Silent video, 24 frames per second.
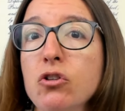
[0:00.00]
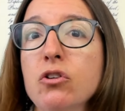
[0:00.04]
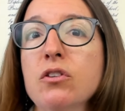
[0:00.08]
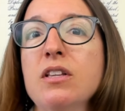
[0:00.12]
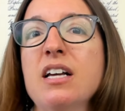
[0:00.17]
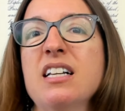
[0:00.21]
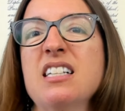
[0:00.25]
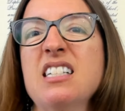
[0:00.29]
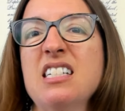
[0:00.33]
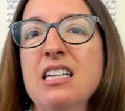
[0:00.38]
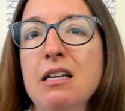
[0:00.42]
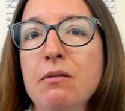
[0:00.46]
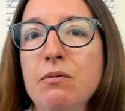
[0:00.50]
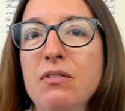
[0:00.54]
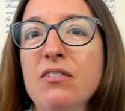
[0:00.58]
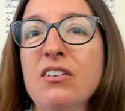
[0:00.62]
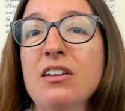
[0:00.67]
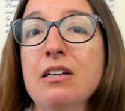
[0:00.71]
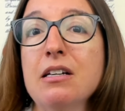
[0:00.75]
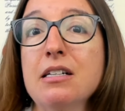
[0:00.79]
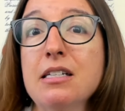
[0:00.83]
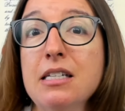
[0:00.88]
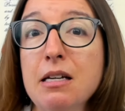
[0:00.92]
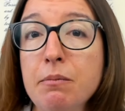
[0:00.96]
that's
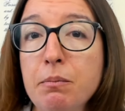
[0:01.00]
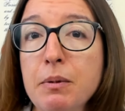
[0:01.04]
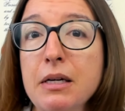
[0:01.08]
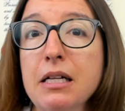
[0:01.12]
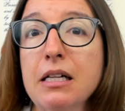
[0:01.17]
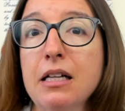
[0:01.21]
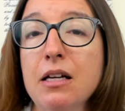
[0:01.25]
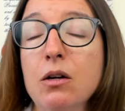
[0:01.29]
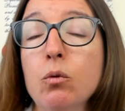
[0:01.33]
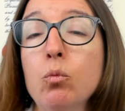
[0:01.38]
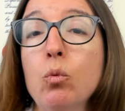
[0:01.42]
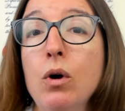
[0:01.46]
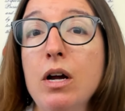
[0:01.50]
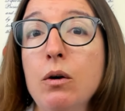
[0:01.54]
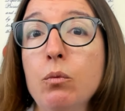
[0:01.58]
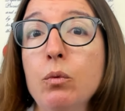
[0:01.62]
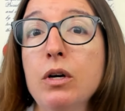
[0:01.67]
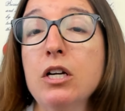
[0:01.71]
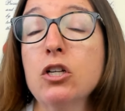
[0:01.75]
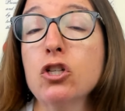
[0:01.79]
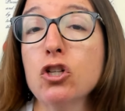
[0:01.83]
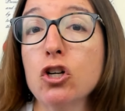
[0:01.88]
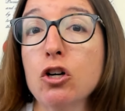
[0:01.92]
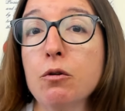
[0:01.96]
typ typically when
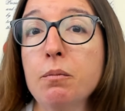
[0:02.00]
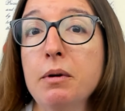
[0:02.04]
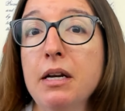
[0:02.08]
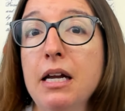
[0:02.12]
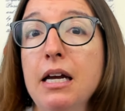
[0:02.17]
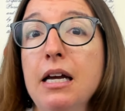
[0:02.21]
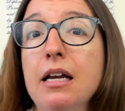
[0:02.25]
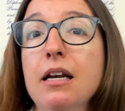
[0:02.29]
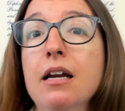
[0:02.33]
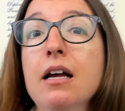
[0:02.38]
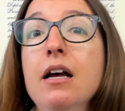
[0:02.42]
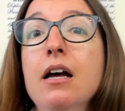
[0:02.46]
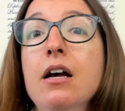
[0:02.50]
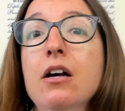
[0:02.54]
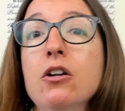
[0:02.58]
we terminate